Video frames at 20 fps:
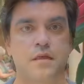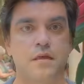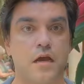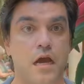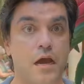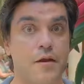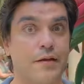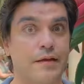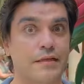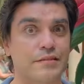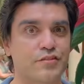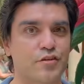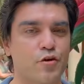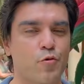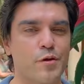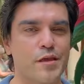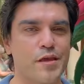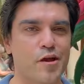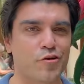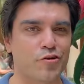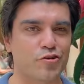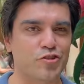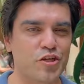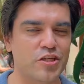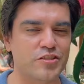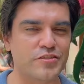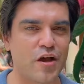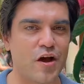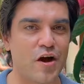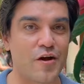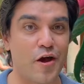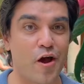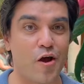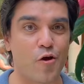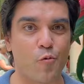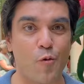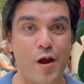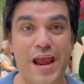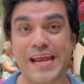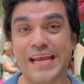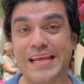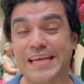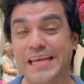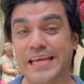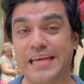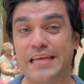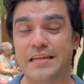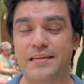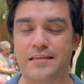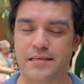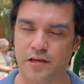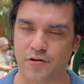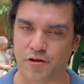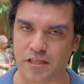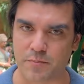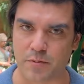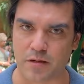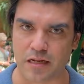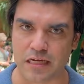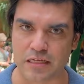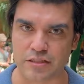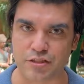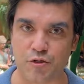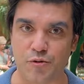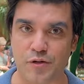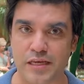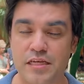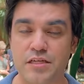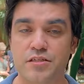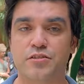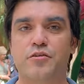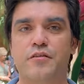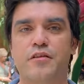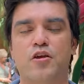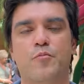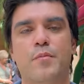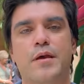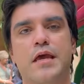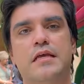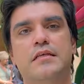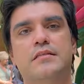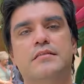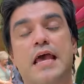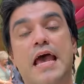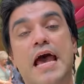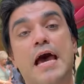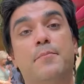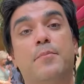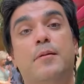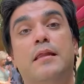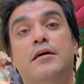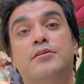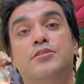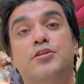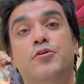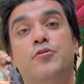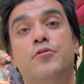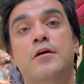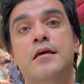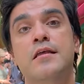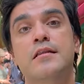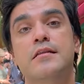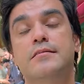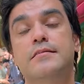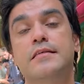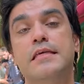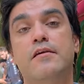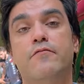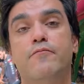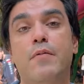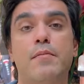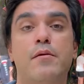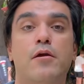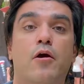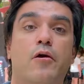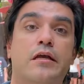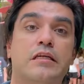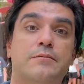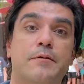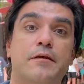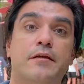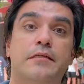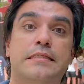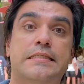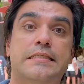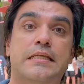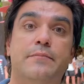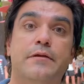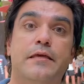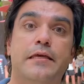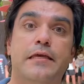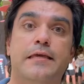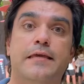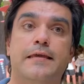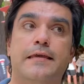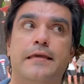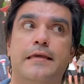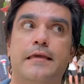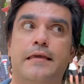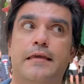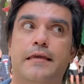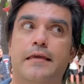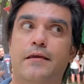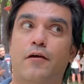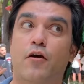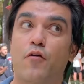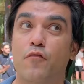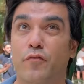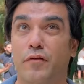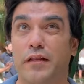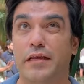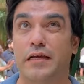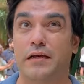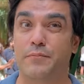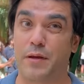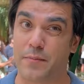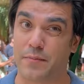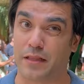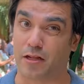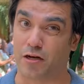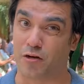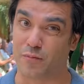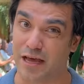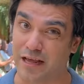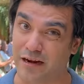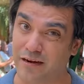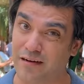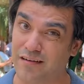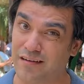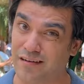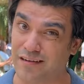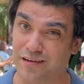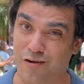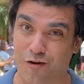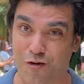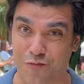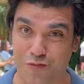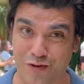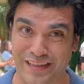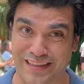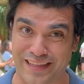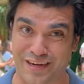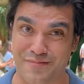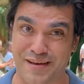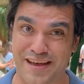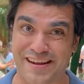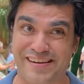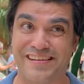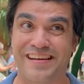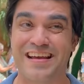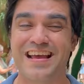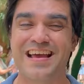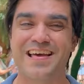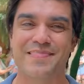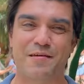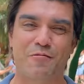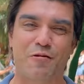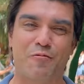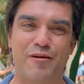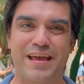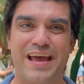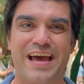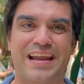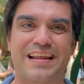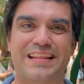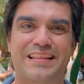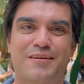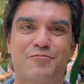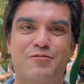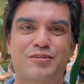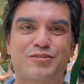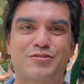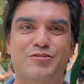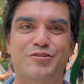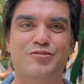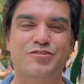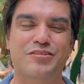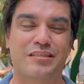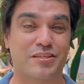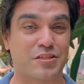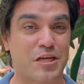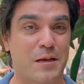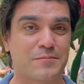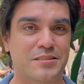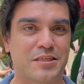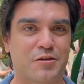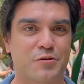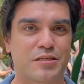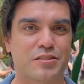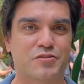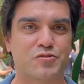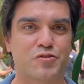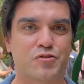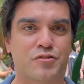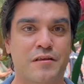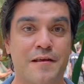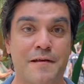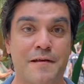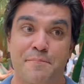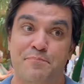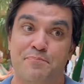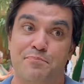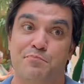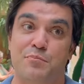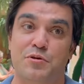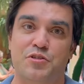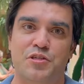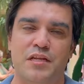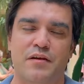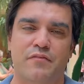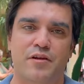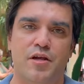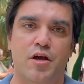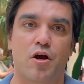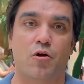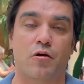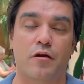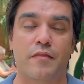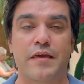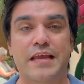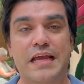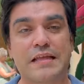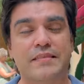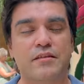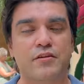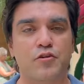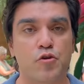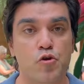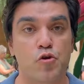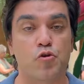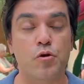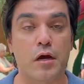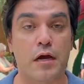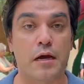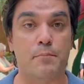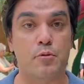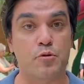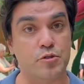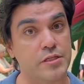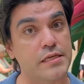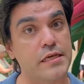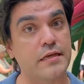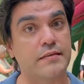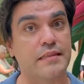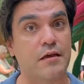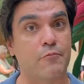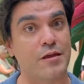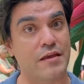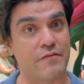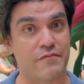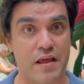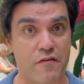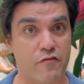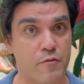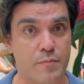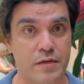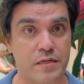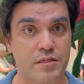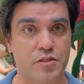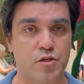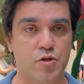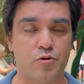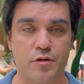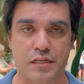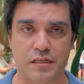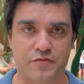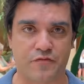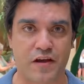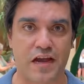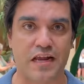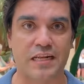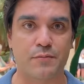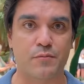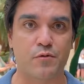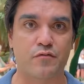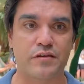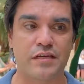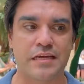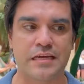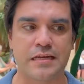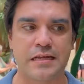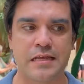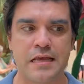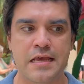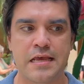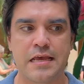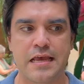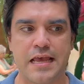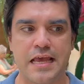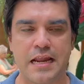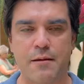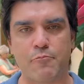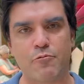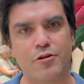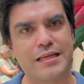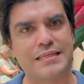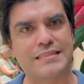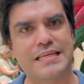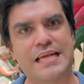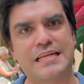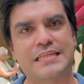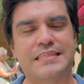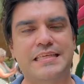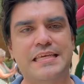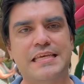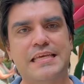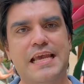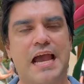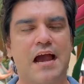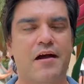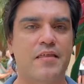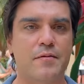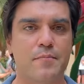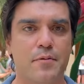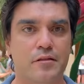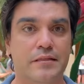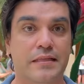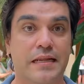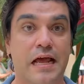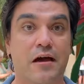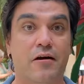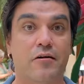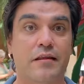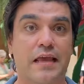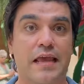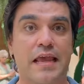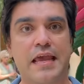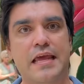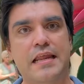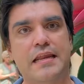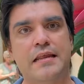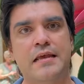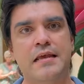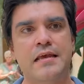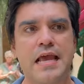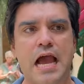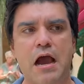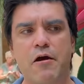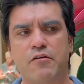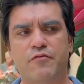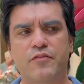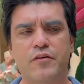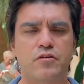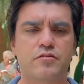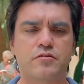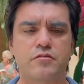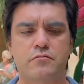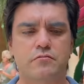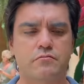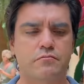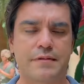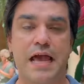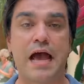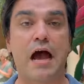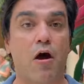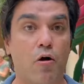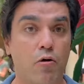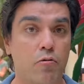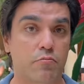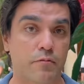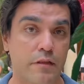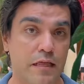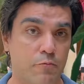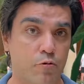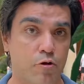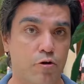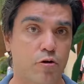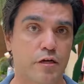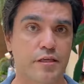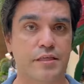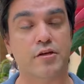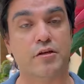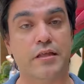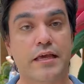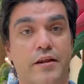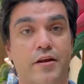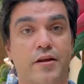All right, so we are just on our way in here at the Bellagio, into the Hermès at Bellagio. See if maybe our experience is going to be, hopefully, maybe a little better, hopefully a little better than what we had at the Crystals, the shops at Crystals, but you never know. They got the new boutique that we have never been to, and it's finally moved in, and I'm really excited to see how they build it out and how it feels now that we're a year later.